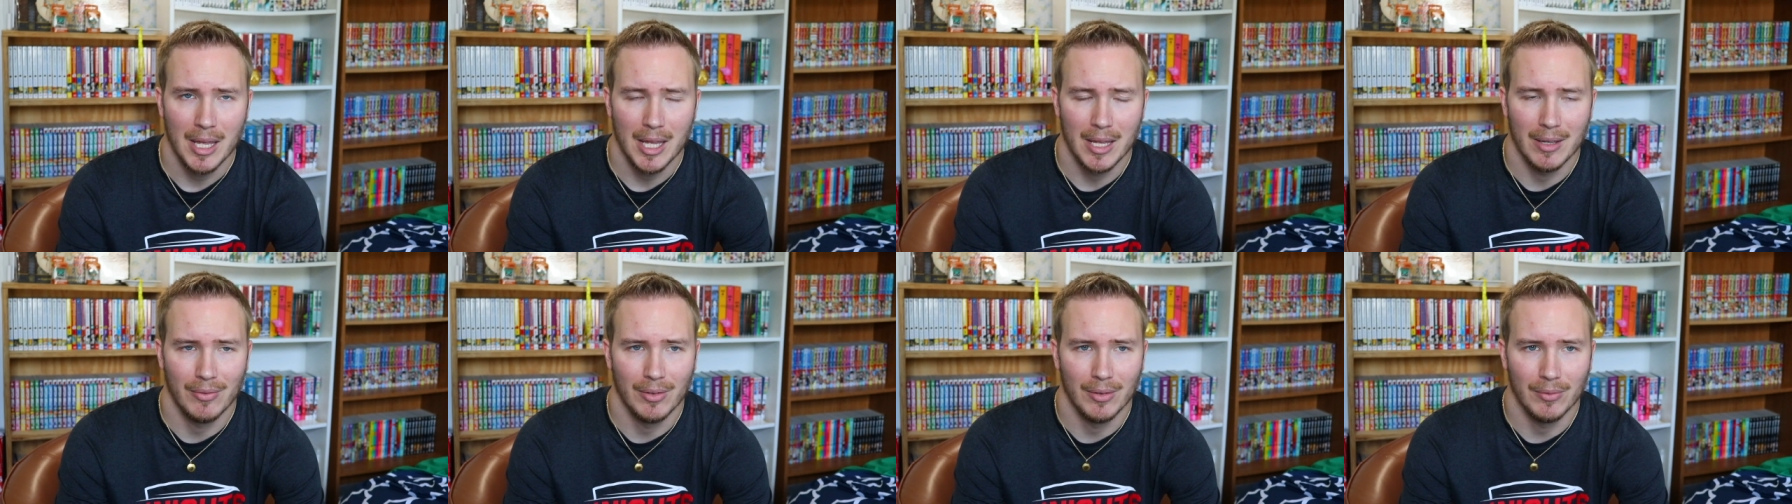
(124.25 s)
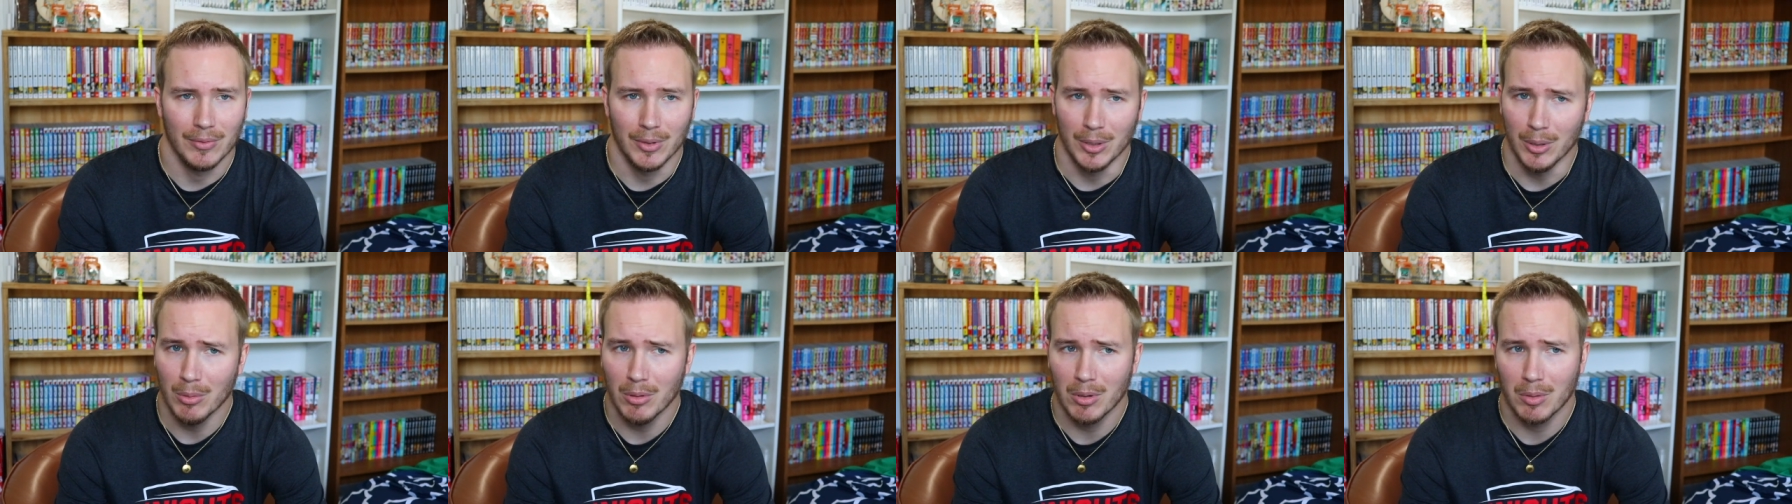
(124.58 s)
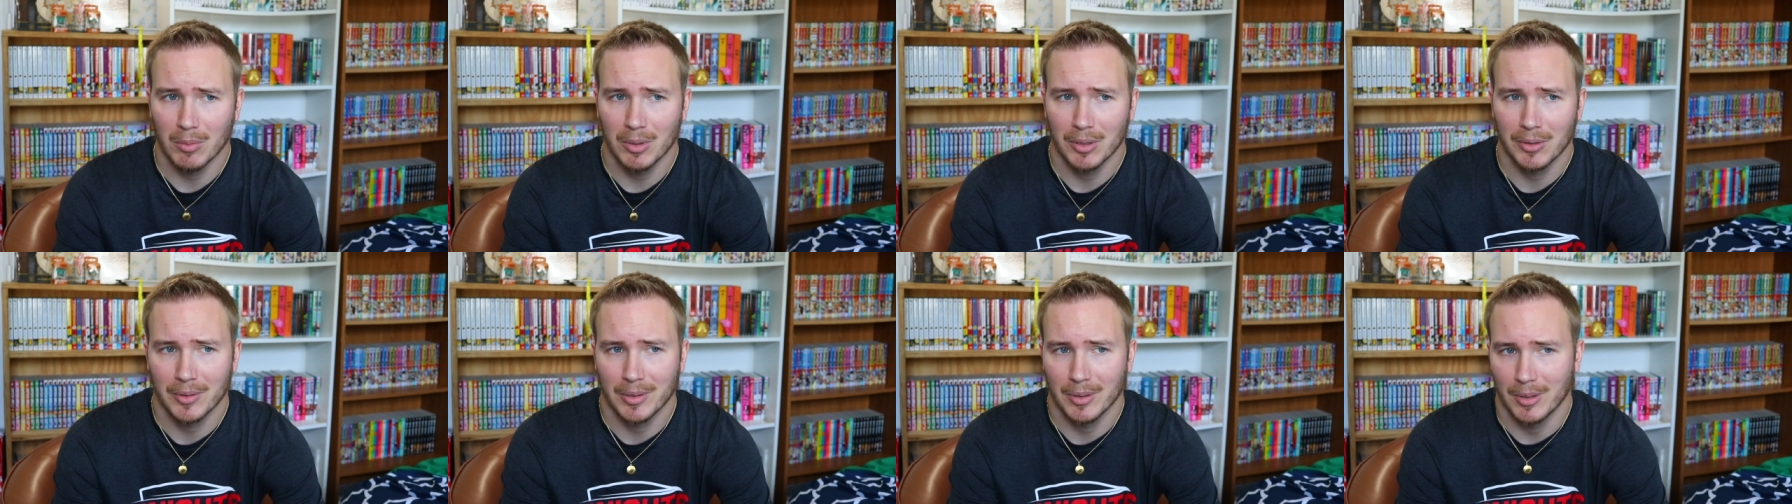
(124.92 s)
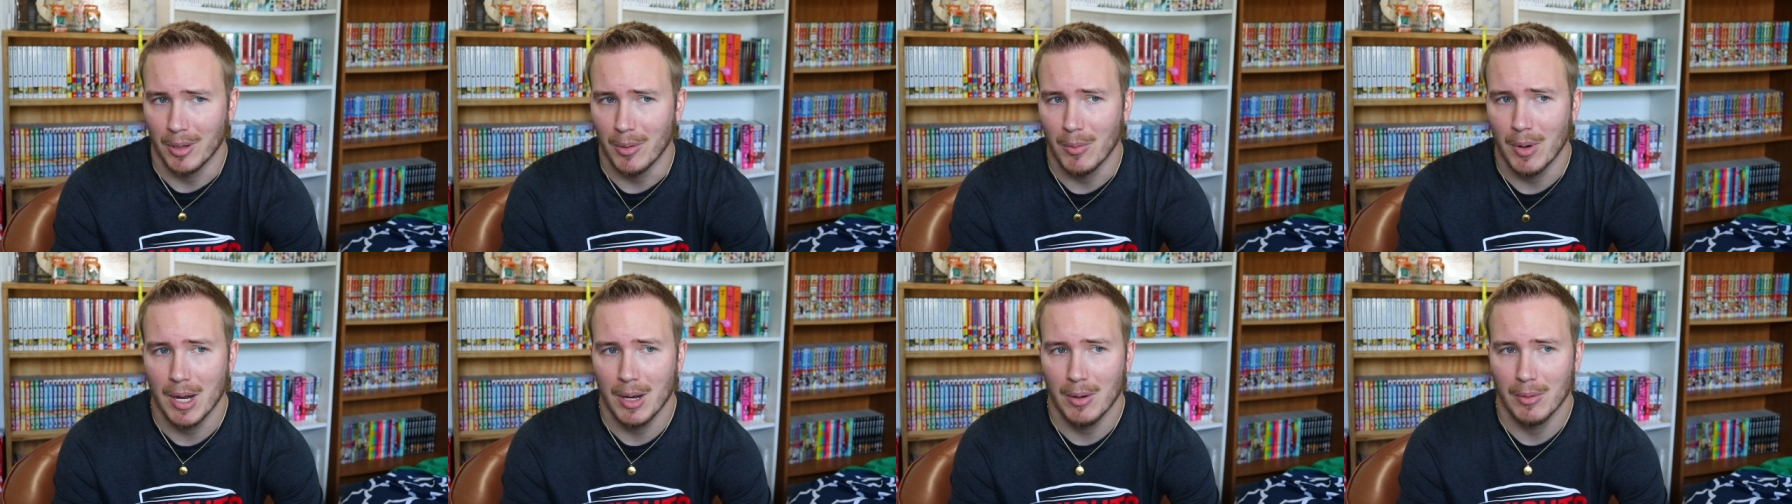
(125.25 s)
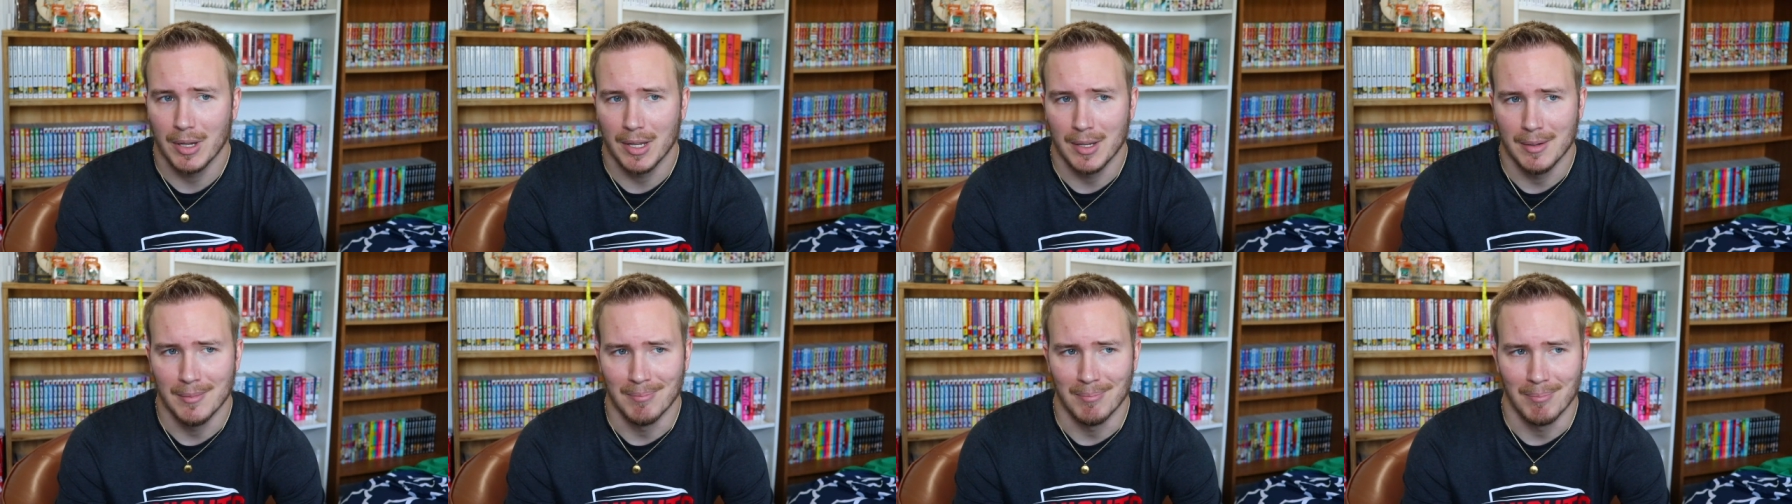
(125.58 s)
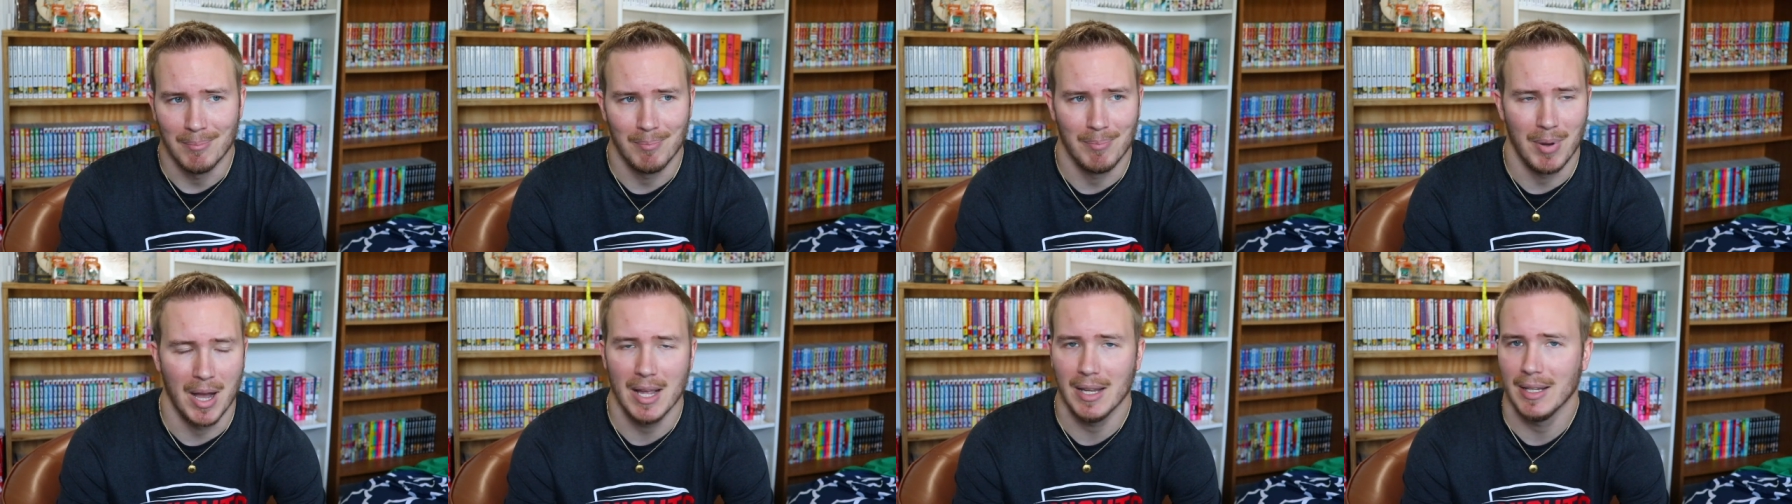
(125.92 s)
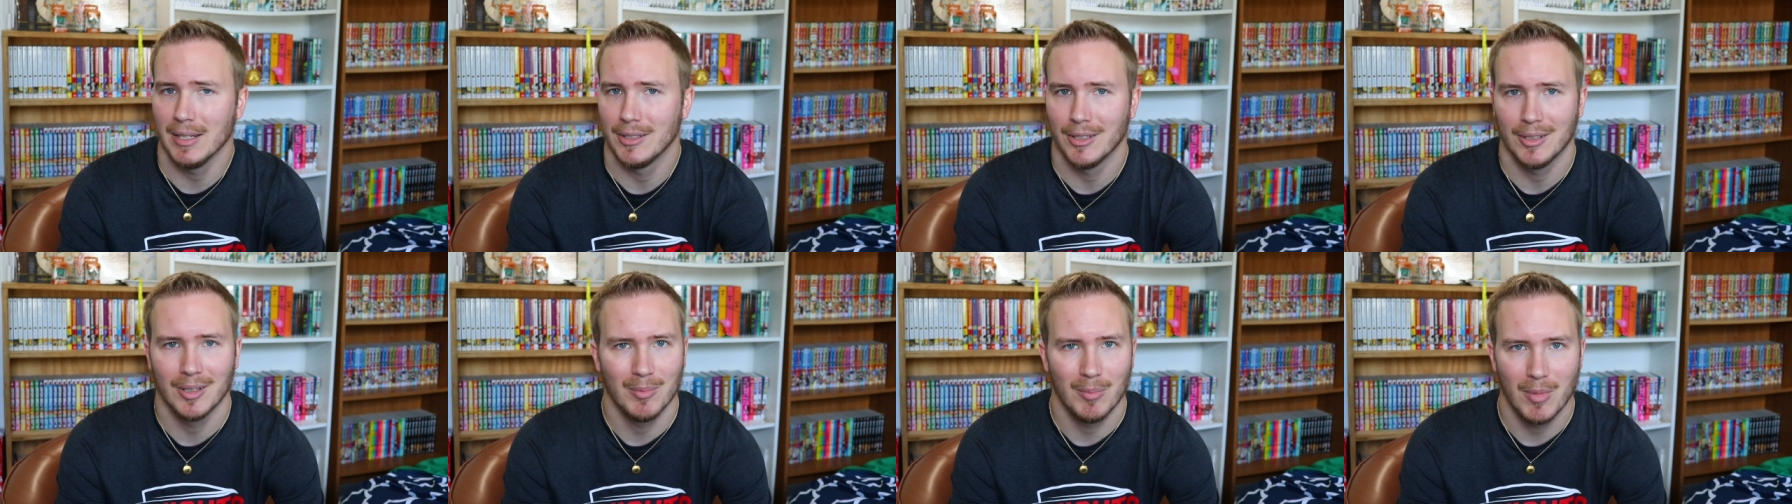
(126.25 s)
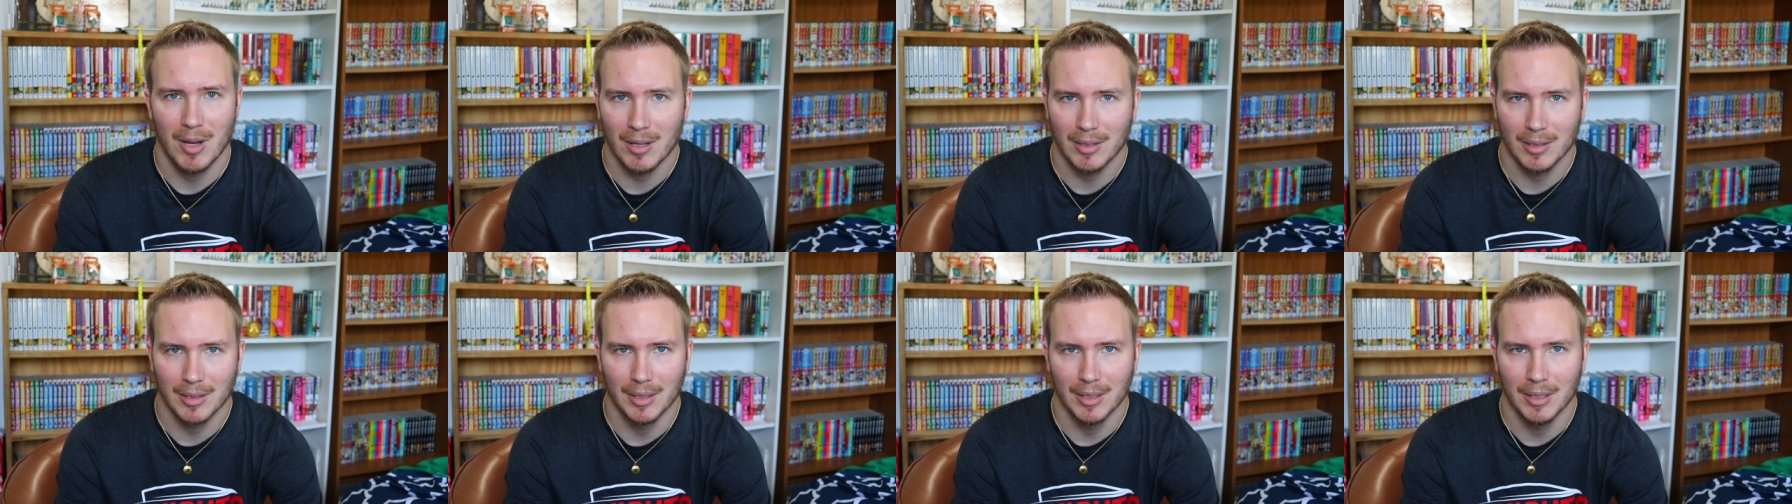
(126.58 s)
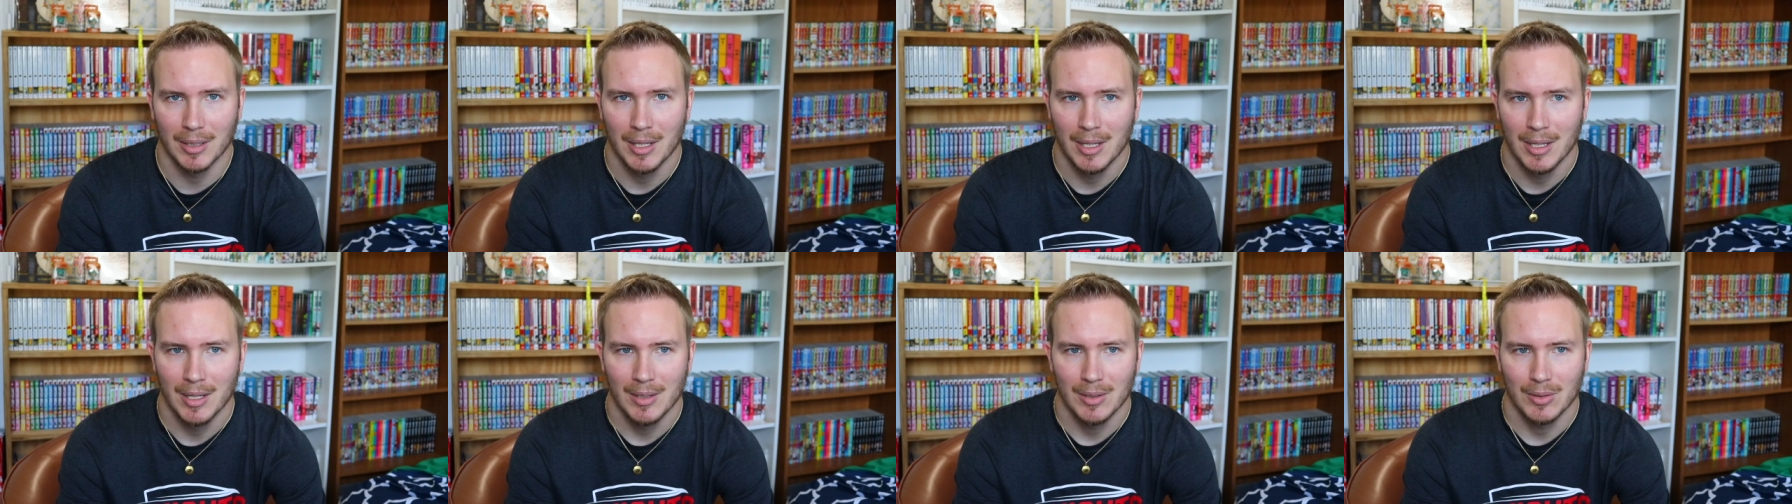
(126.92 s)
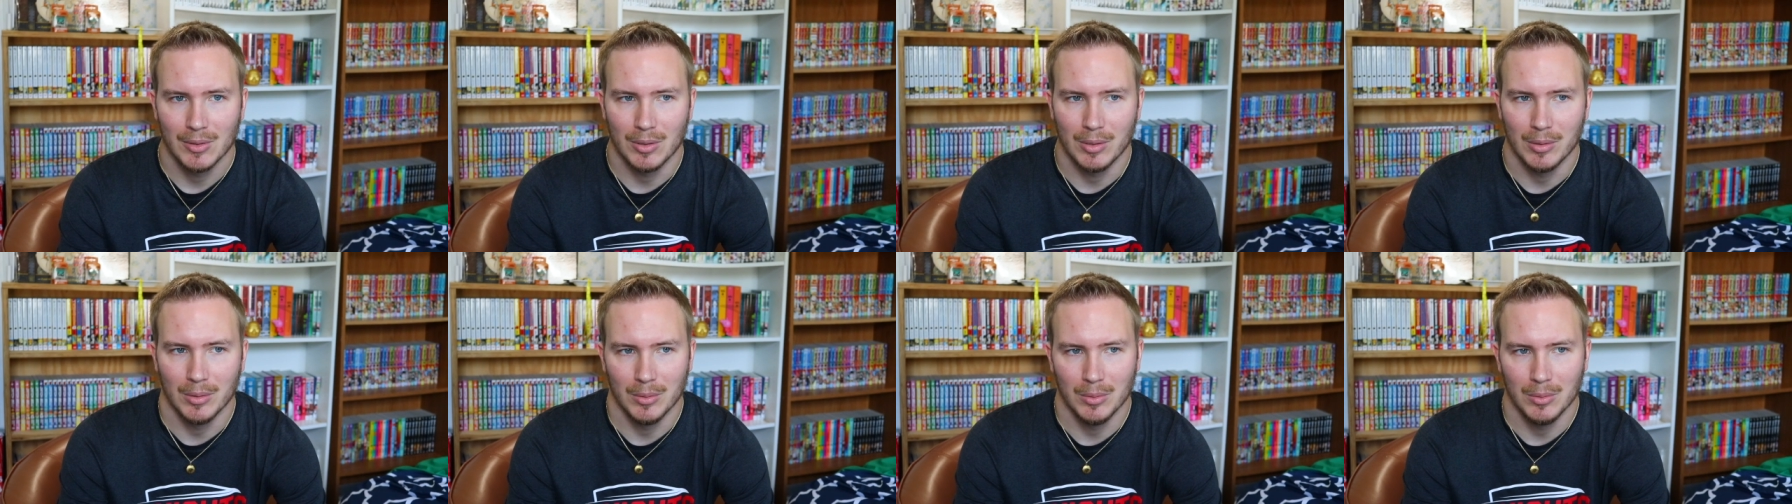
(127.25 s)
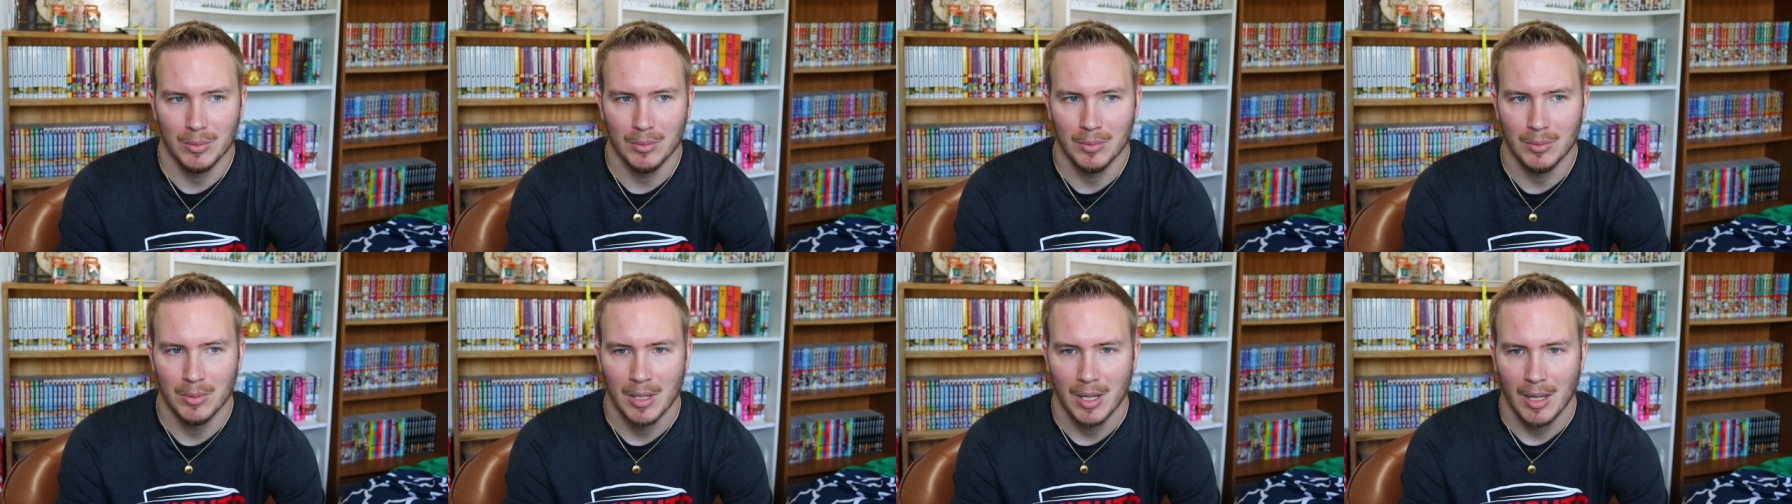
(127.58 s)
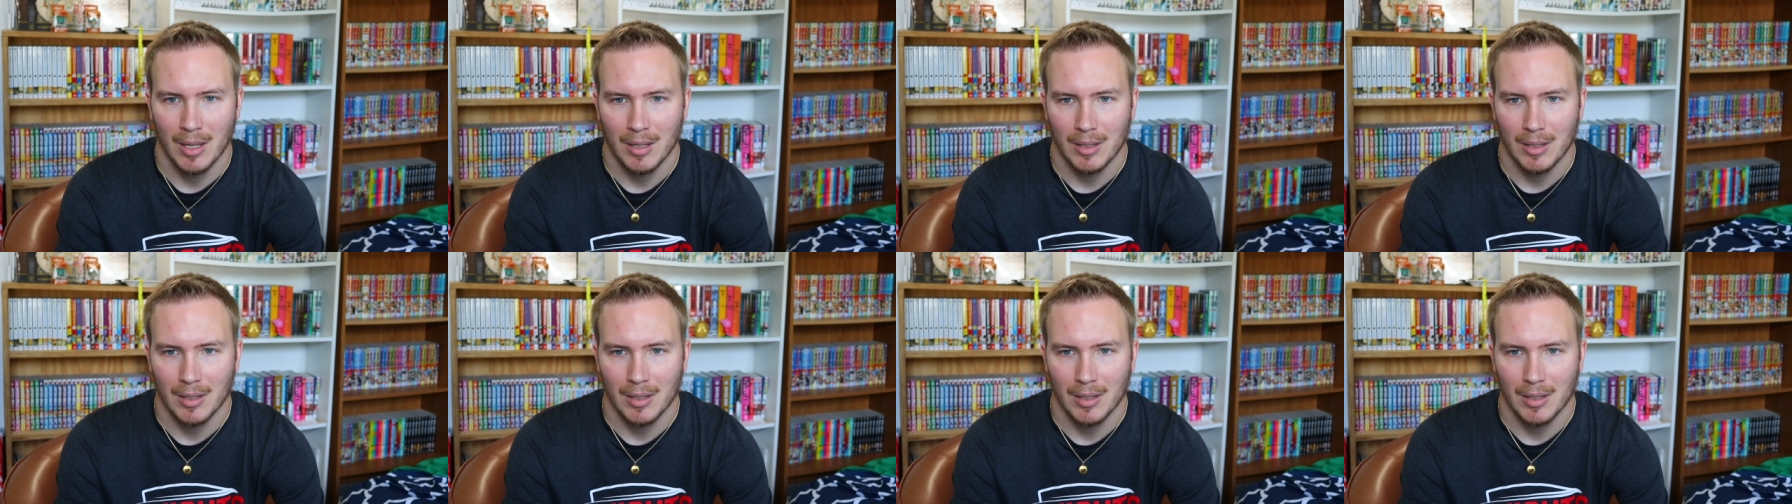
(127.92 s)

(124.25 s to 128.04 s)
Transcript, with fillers: If a viewer wants to go out and buy a ton of manga to